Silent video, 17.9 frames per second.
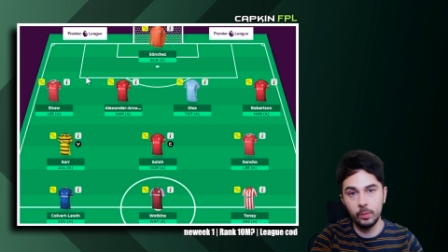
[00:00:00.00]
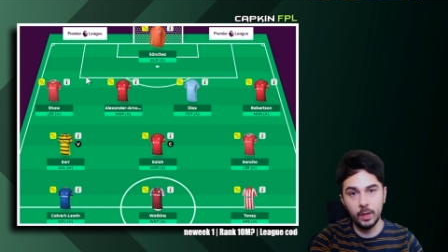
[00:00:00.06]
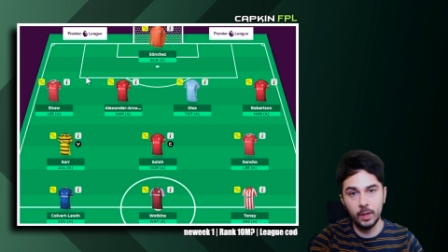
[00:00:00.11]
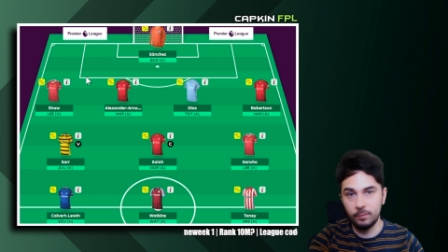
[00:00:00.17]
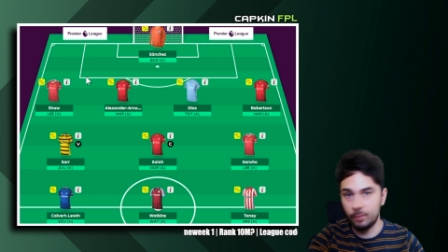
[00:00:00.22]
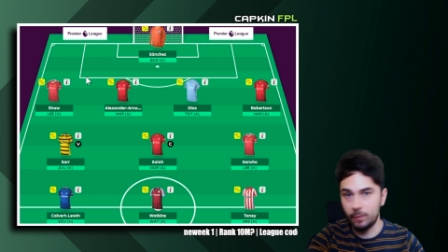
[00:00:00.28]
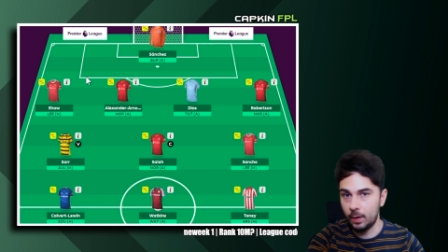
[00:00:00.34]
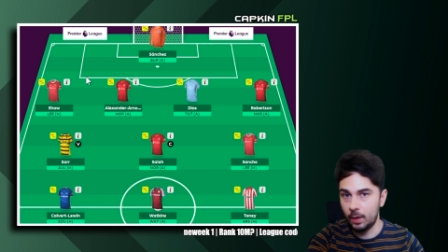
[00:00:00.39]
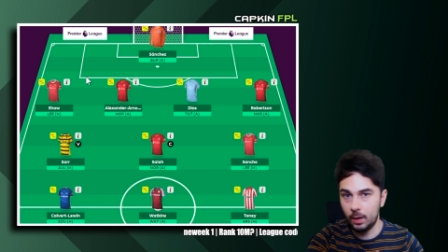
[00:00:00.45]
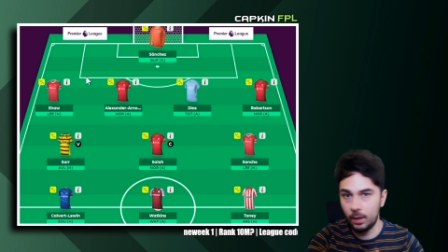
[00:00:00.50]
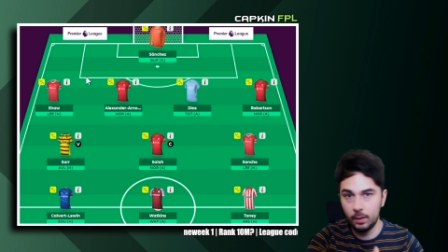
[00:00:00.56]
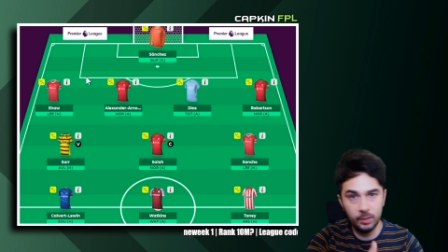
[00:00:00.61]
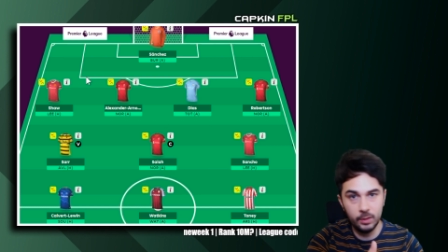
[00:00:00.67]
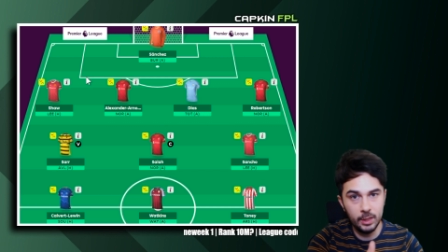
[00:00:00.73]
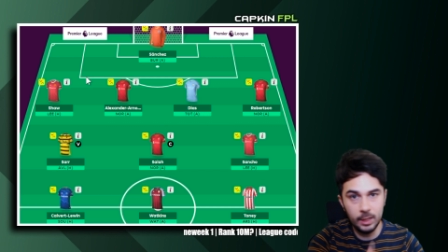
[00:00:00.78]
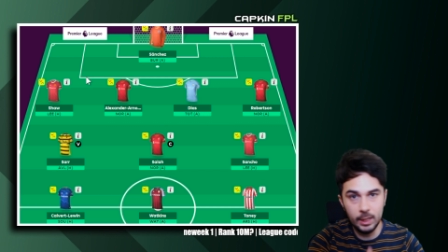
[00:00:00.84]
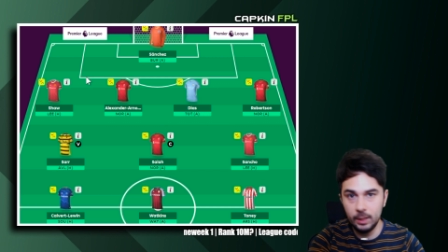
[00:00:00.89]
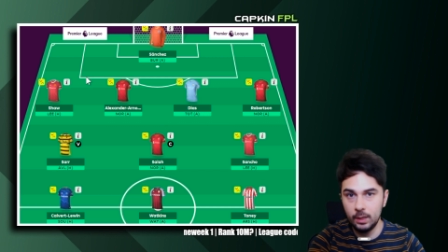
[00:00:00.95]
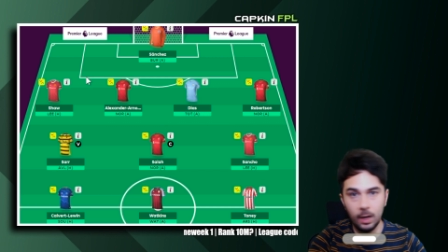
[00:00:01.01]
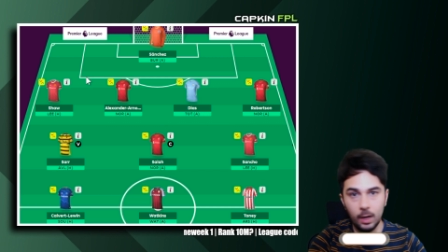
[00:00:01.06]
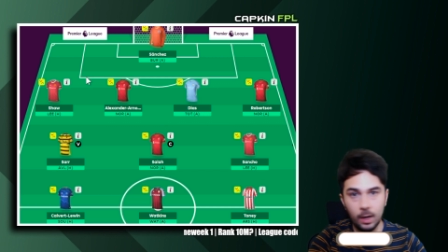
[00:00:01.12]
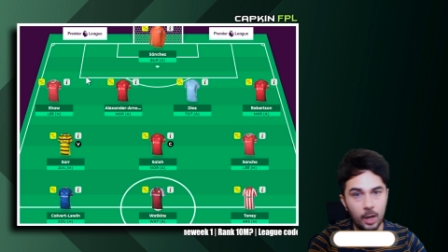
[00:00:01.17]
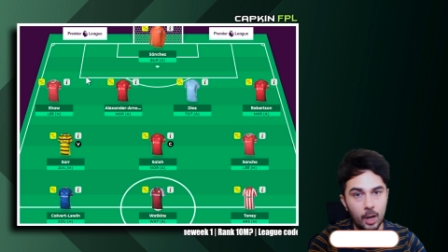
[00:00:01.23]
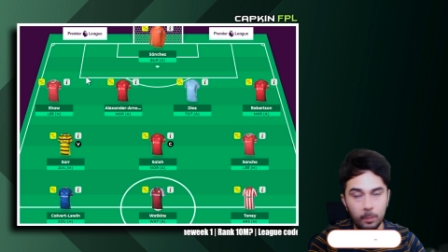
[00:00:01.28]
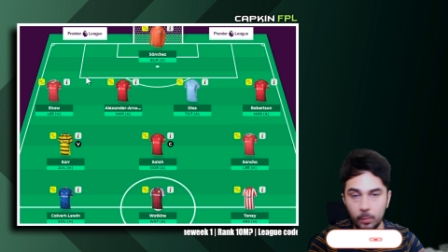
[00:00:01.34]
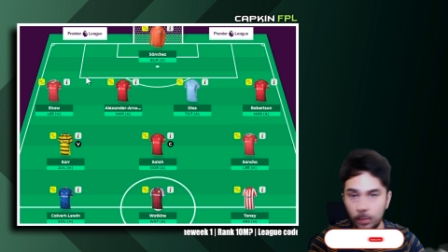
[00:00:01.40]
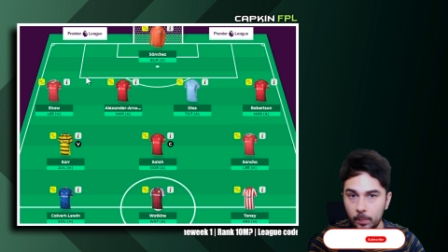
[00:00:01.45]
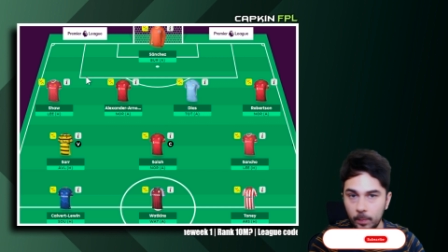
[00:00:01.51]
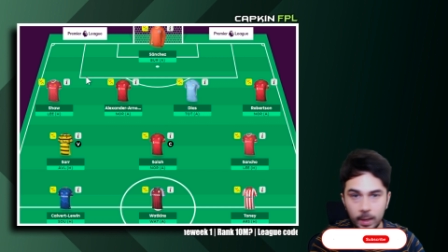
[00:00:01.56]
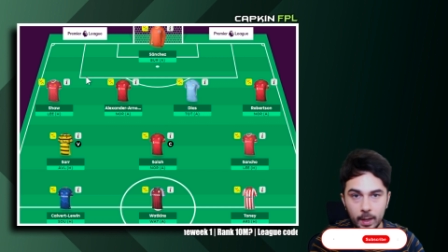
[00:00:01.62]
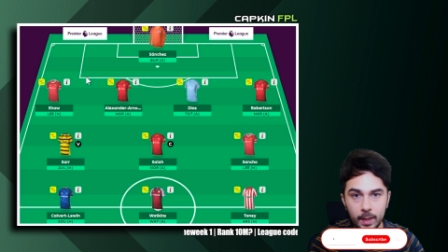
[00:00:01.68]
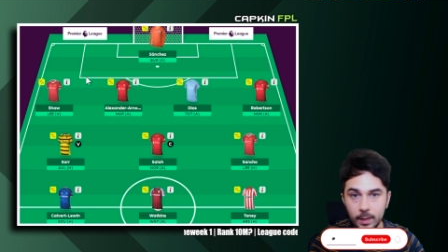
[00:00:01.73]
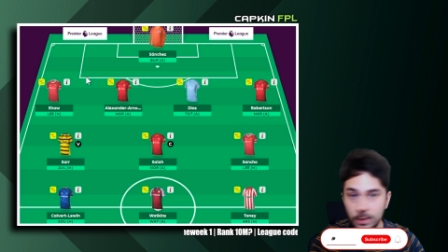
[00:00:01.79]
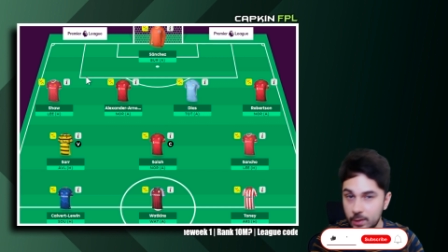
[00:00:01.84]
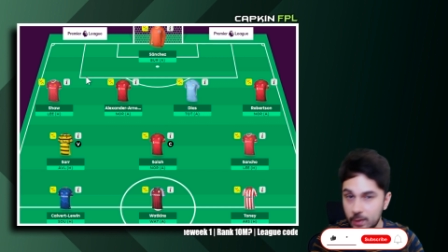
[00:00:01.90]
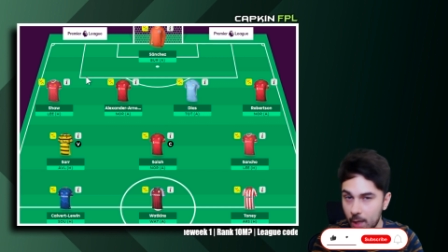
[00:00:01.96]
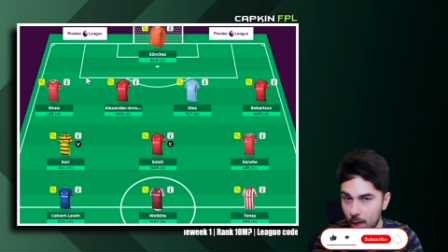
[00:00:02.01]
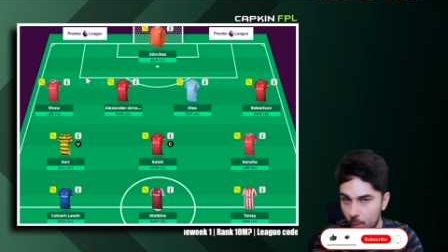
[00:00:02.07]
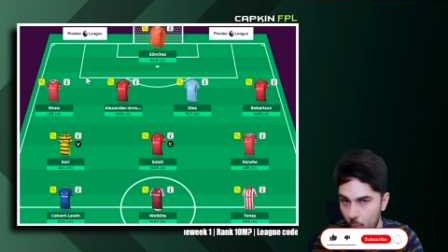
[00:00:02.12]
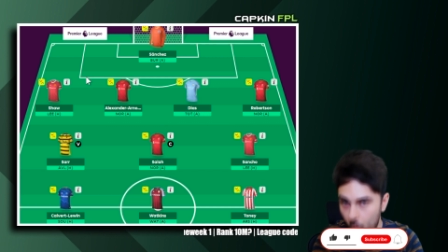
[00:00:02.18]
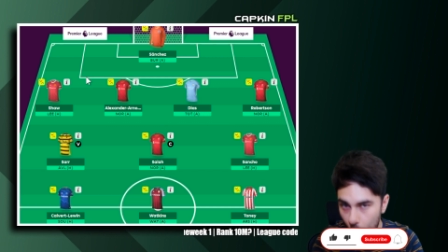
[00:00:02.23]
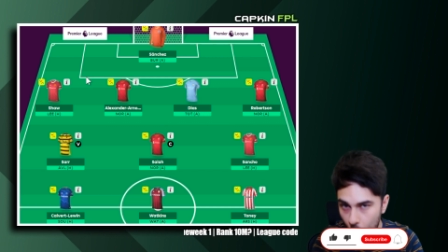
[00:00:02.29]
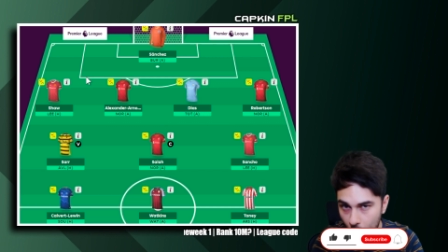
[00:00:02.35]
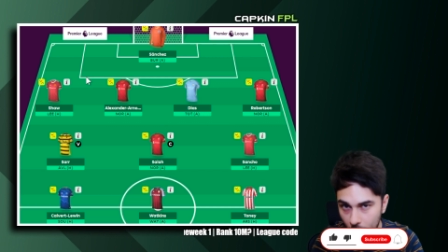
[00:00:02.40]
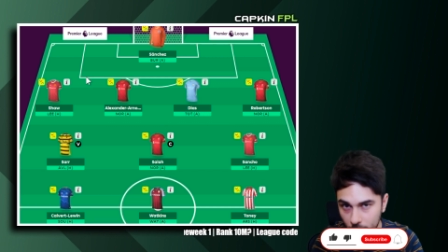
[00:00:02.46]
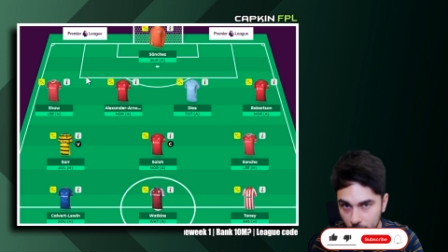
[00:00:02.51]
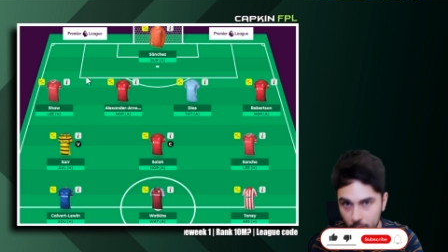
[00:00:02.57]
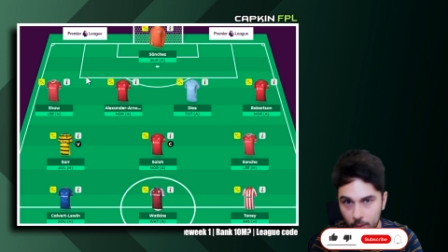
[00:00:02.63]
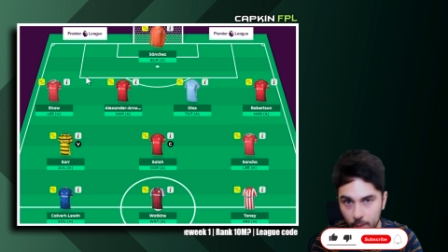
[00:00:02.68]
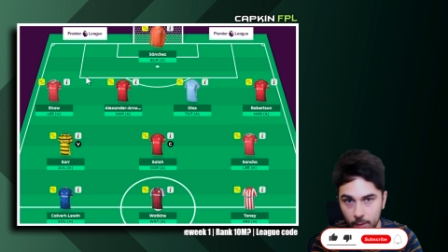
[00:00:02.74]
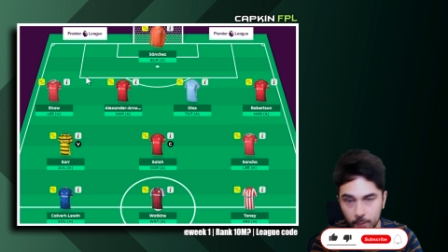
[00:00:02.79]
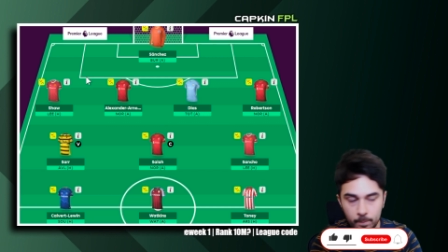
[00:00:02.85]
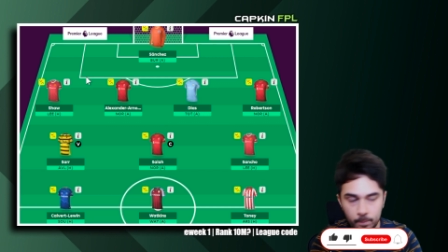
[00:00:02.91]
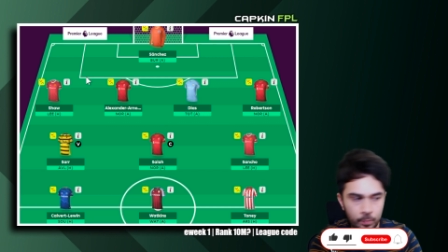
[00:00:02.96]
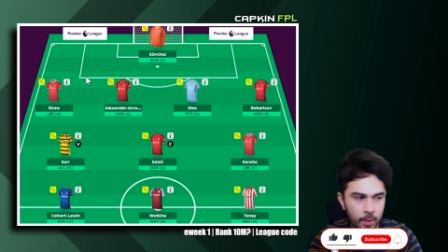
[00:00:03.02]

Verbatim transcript: If I need like a couple of players, then I will wildcard.